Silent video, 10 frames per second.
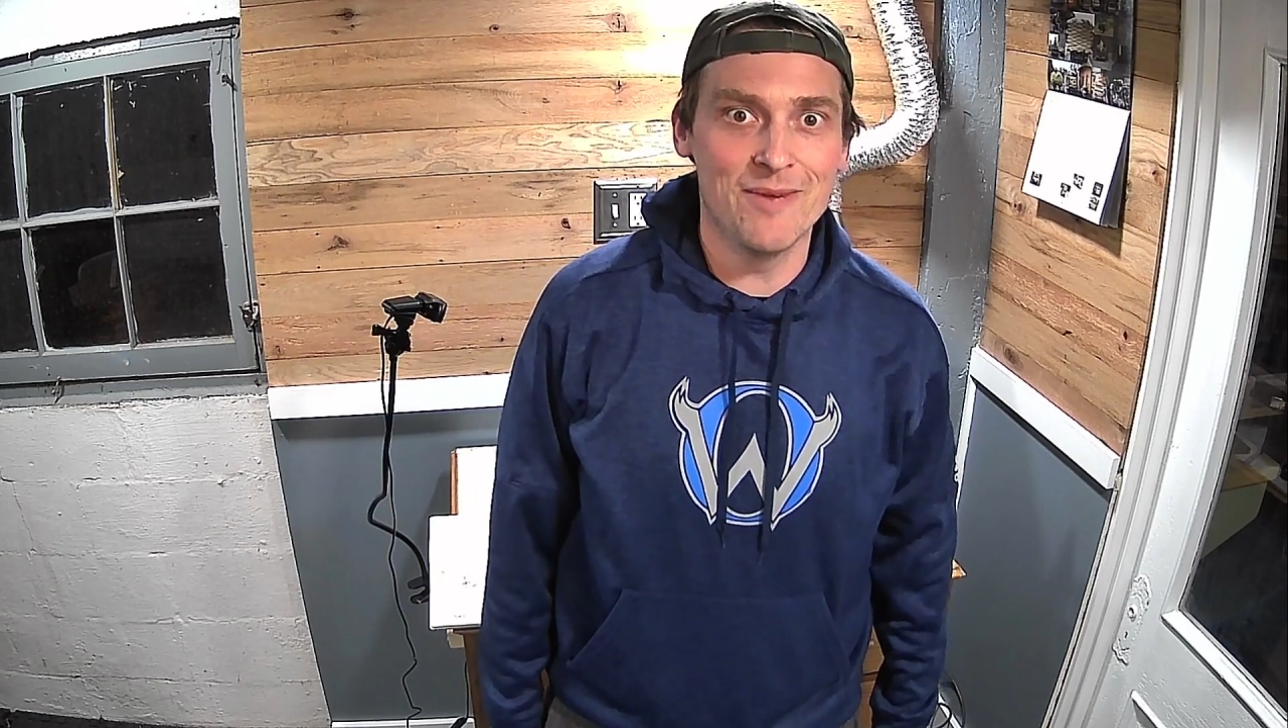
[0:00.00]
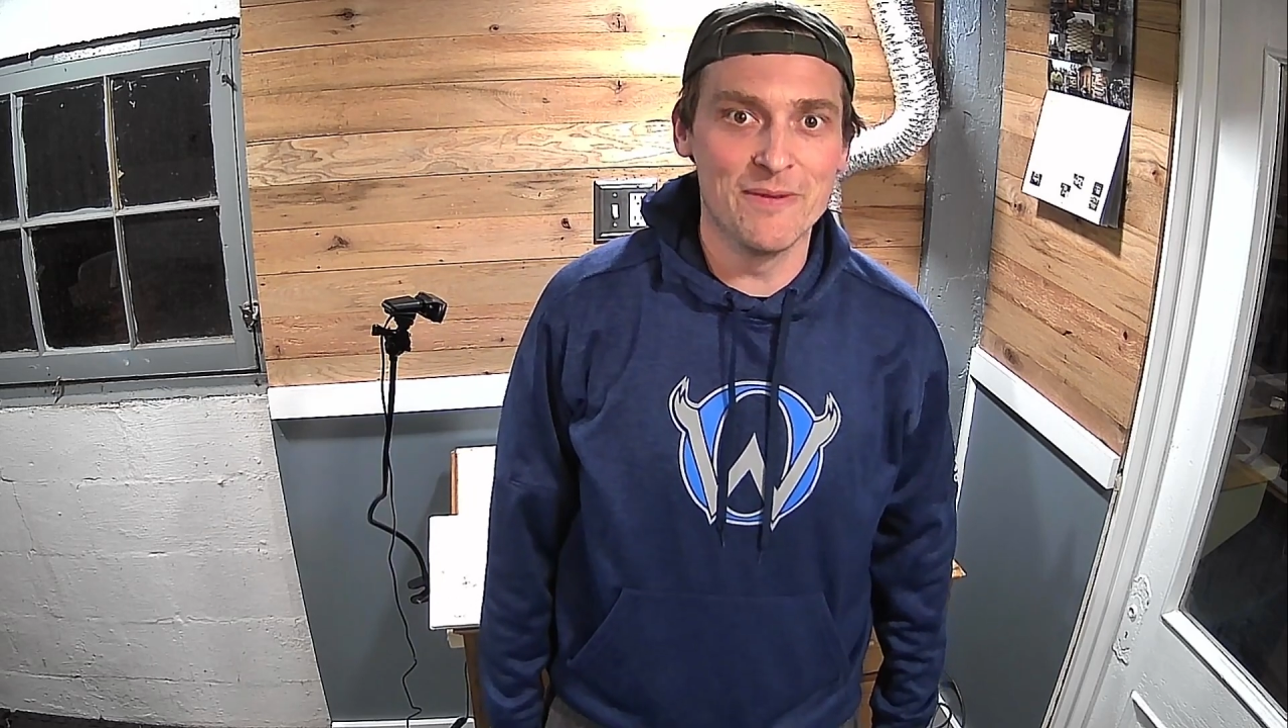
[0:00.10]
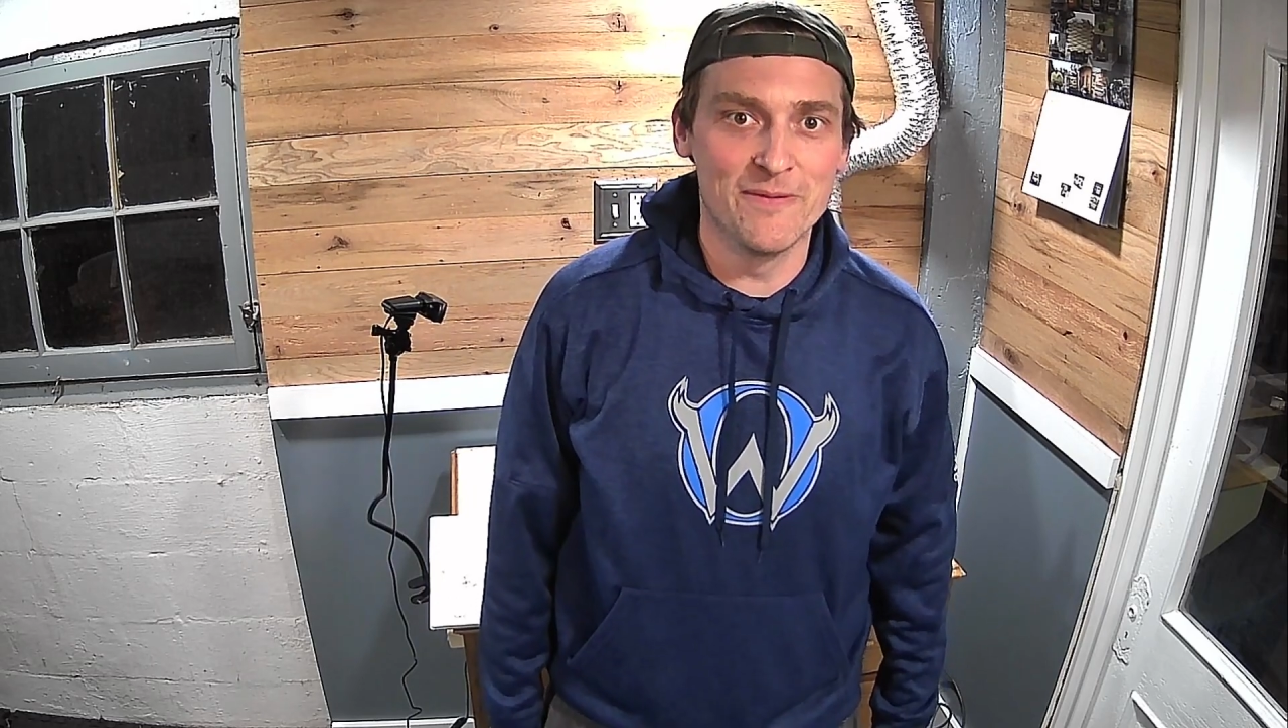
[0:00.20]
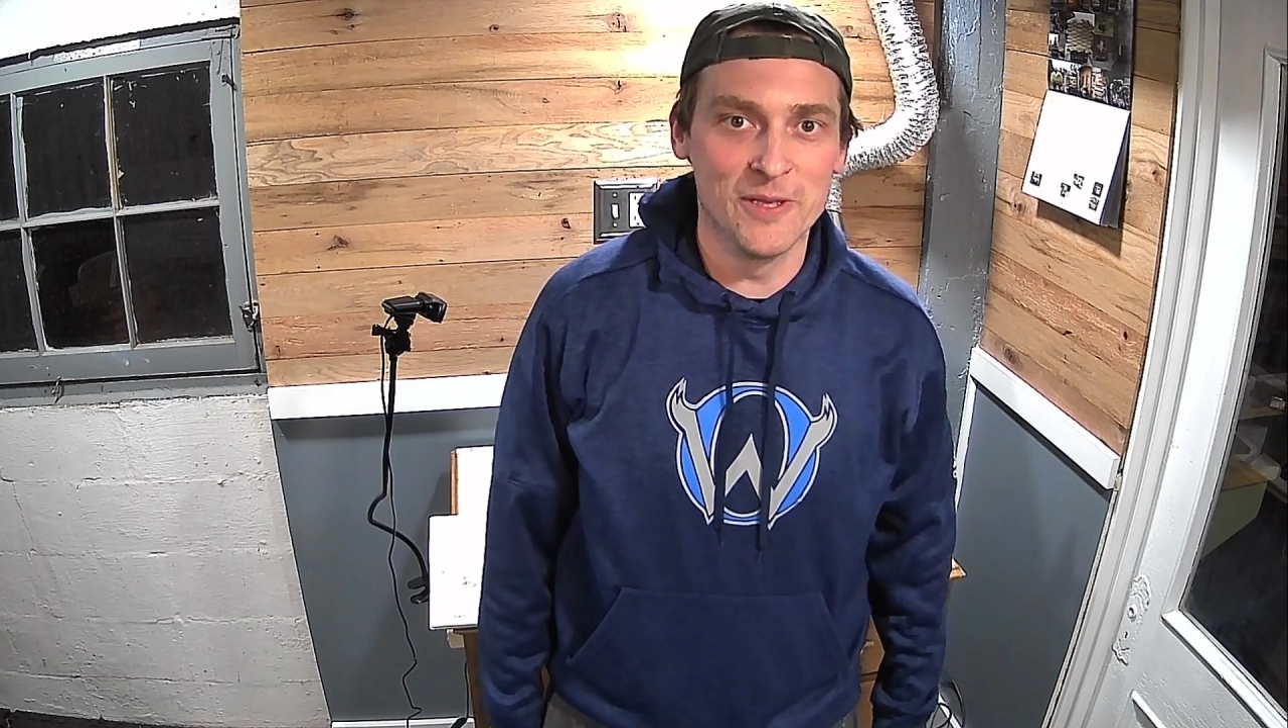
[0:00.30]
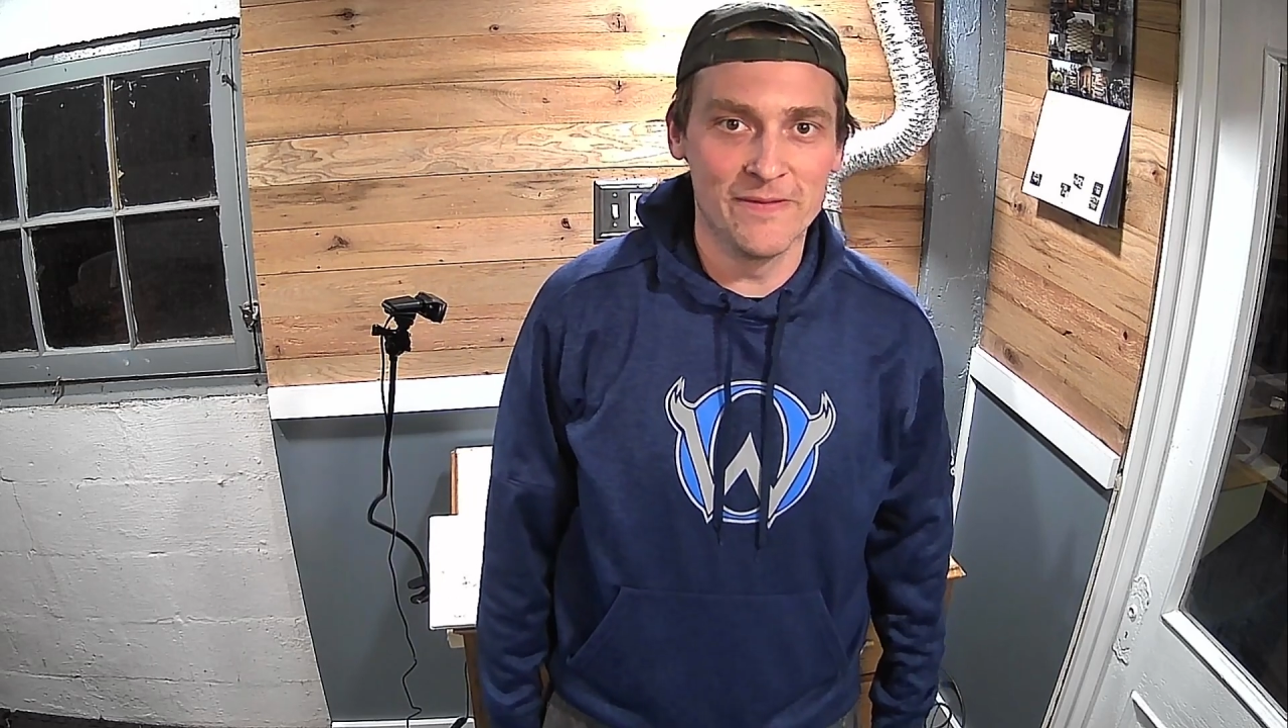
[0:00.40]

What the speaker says: be fully